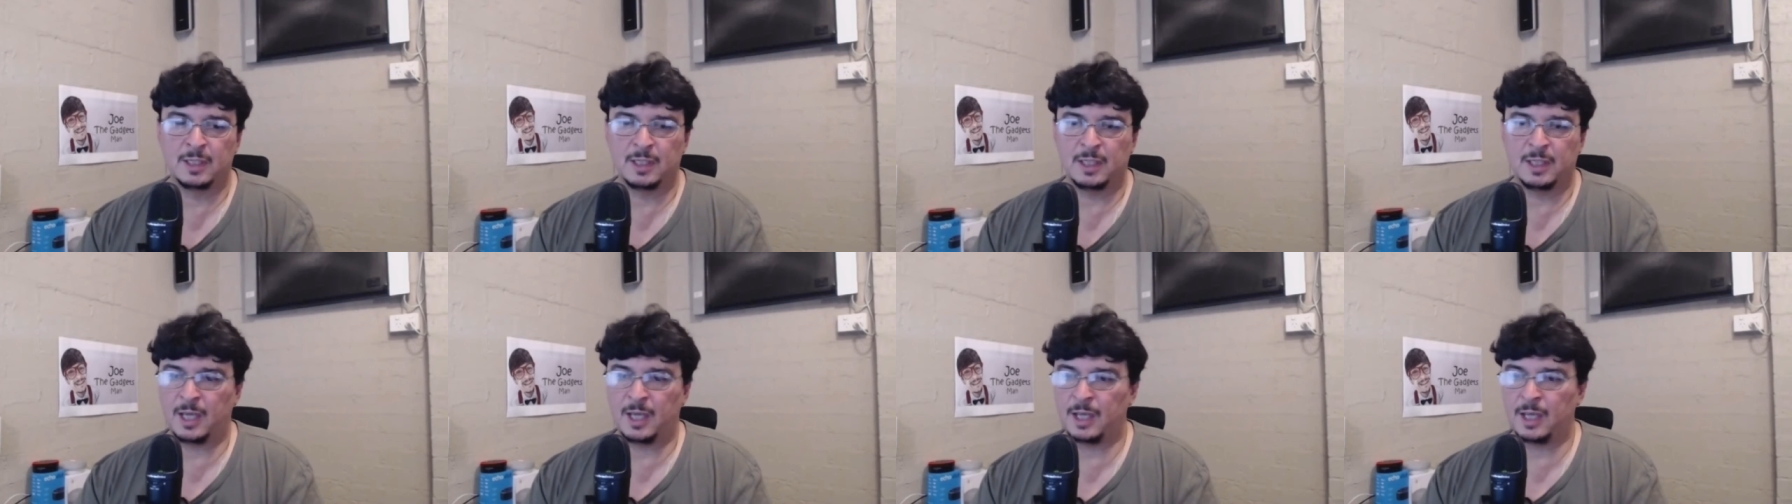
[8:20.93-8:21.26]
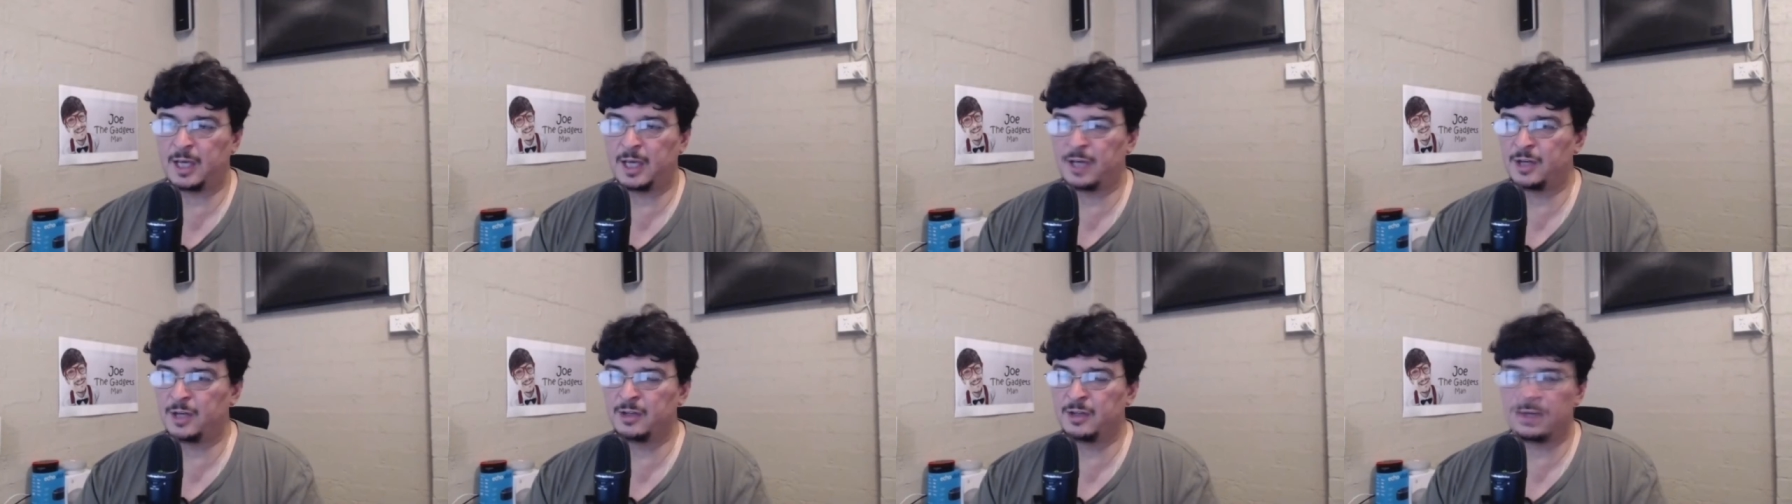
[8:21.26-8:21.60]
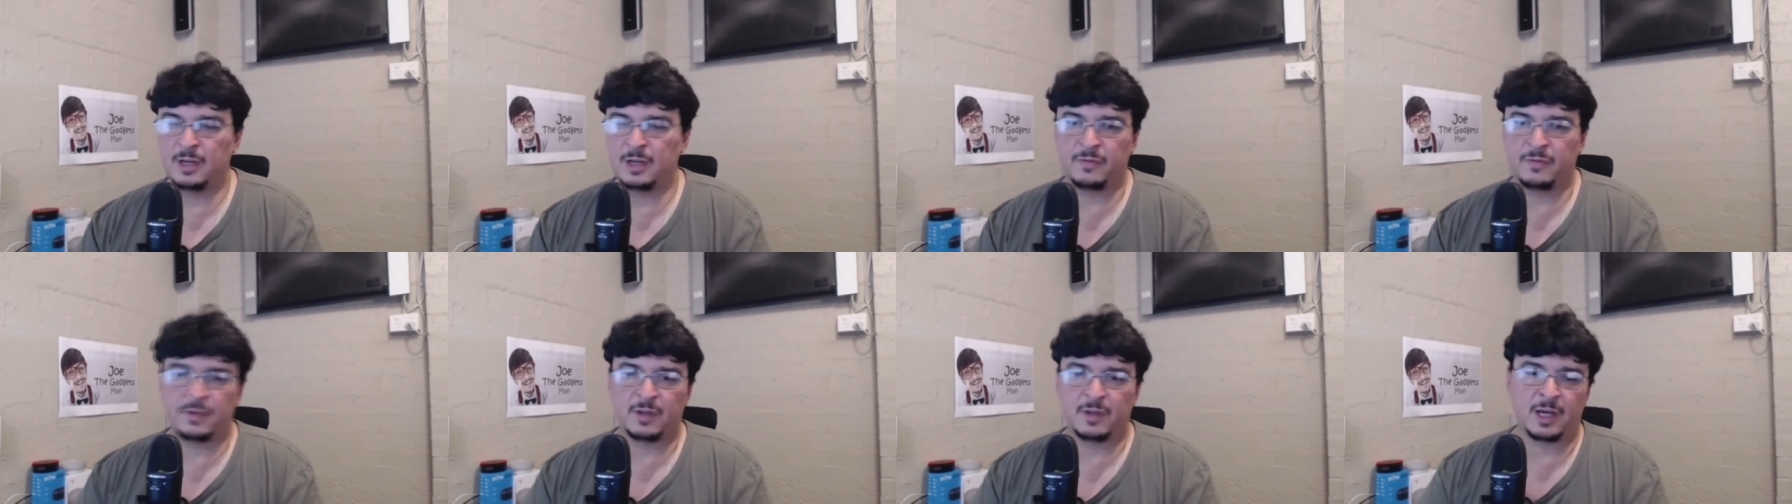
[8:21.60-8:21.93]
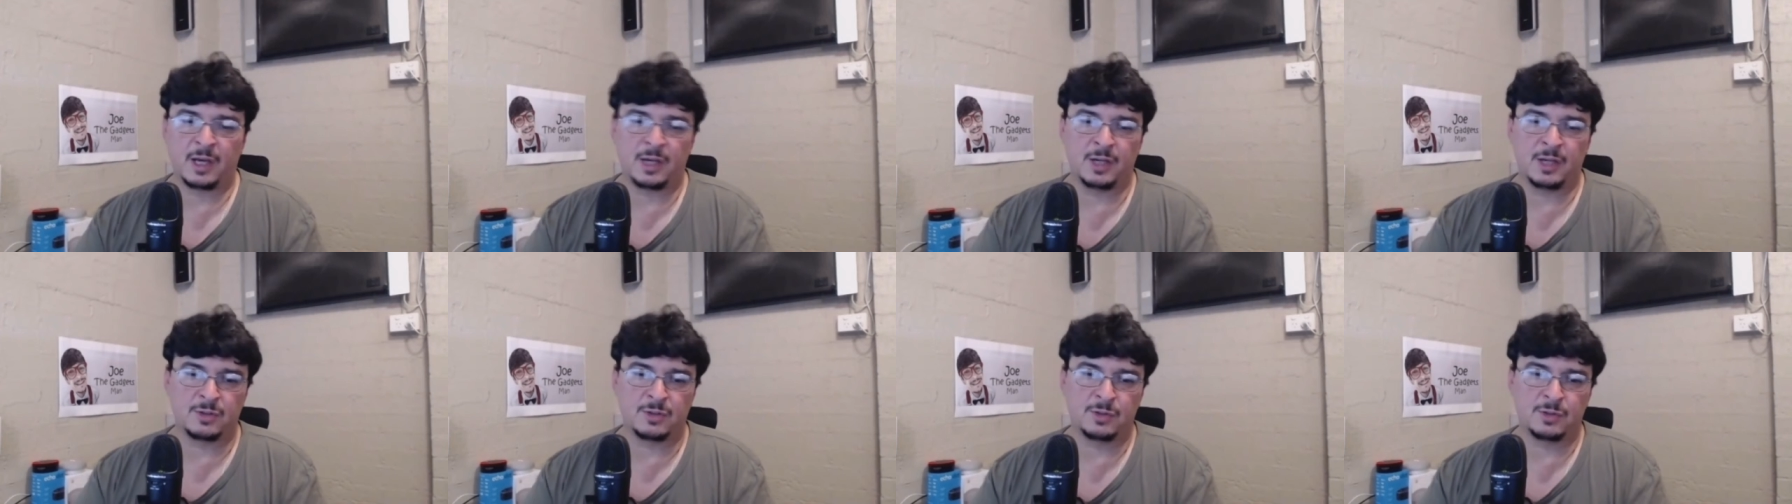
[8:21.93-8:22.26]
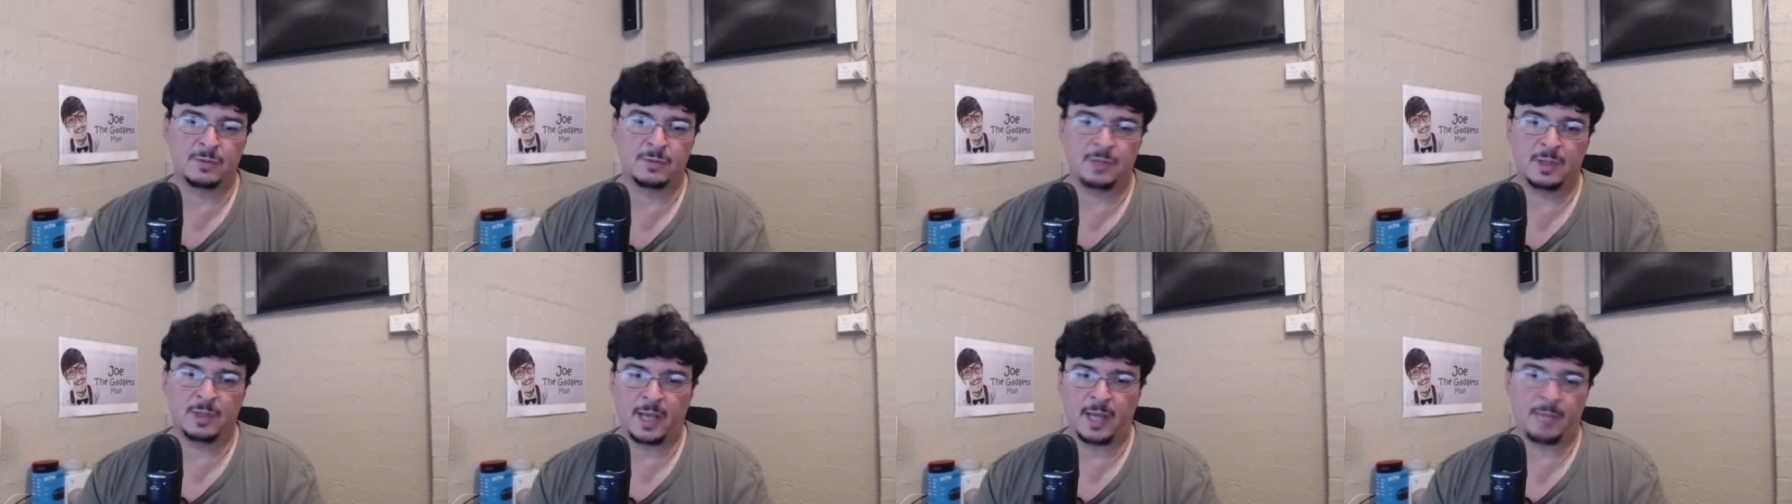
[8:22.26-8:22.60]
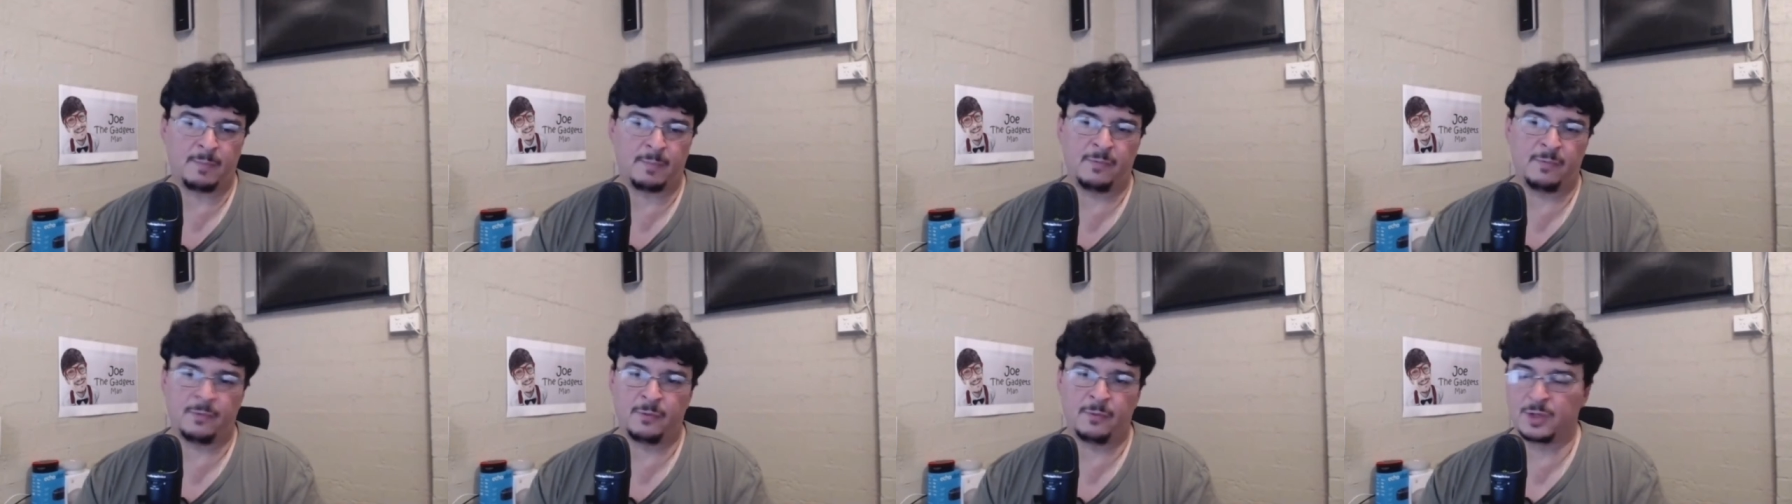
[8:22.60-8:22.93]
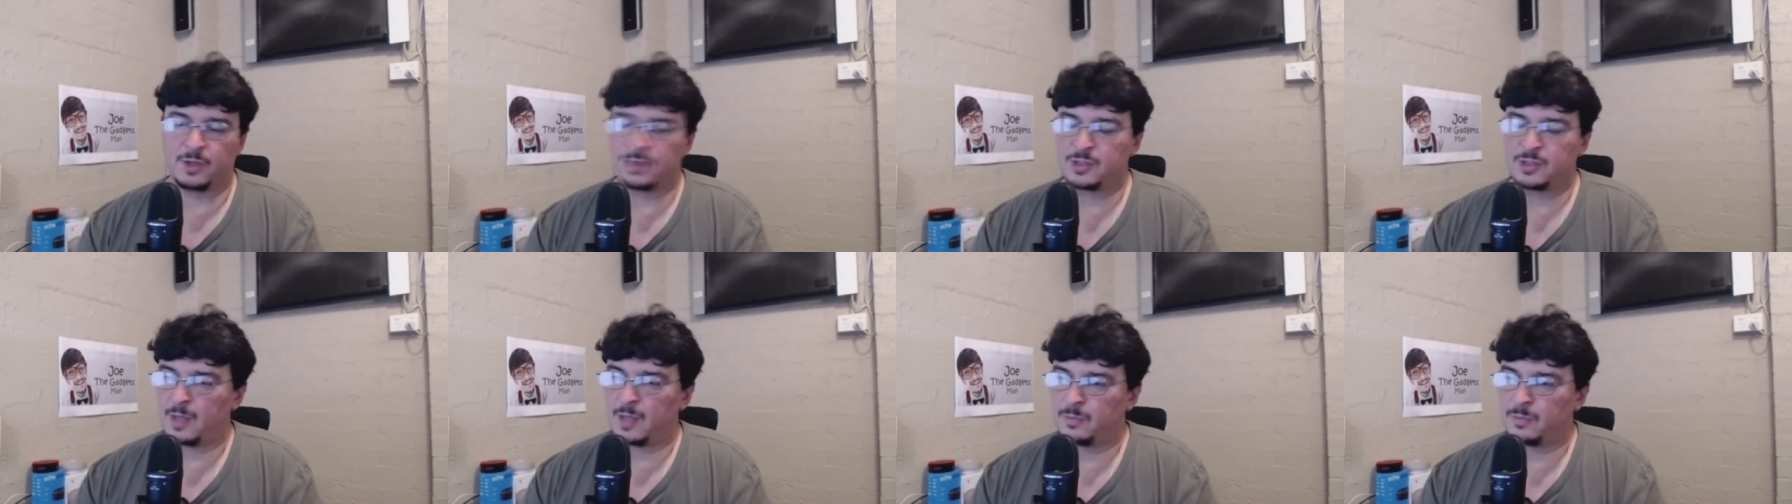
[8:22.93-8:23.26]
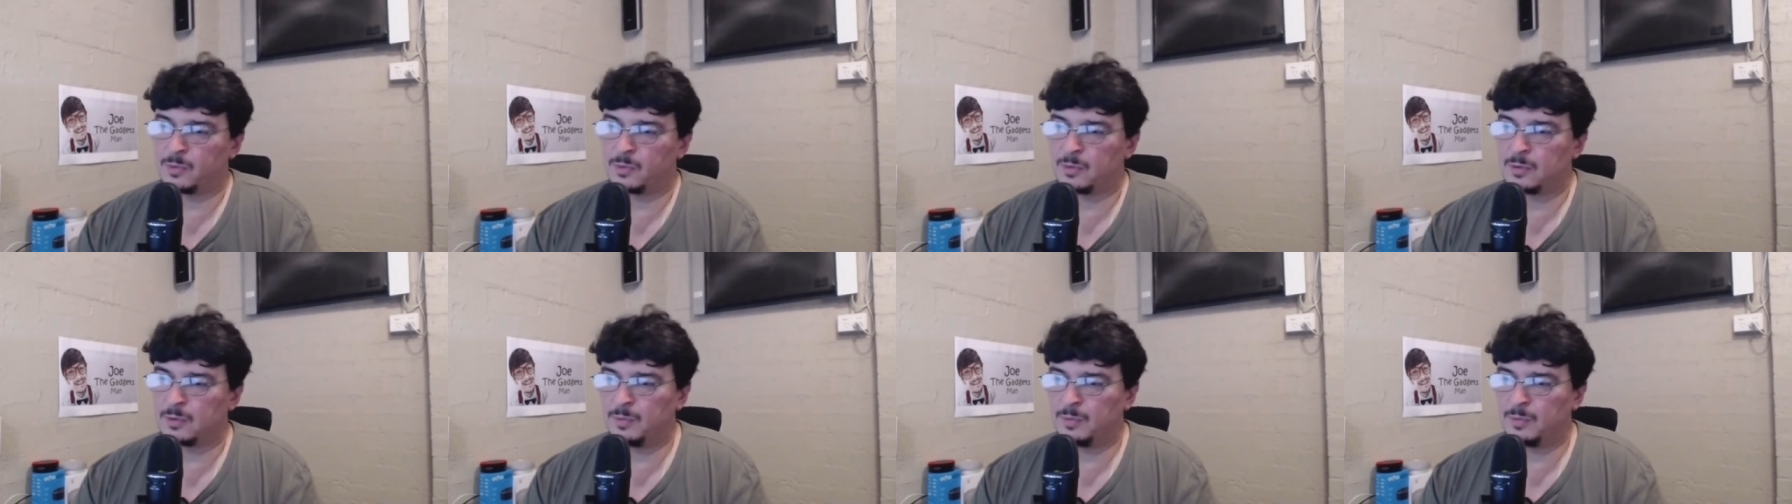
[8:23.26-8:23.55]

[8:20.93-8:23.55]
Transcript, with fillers: a, a notifications app, for example.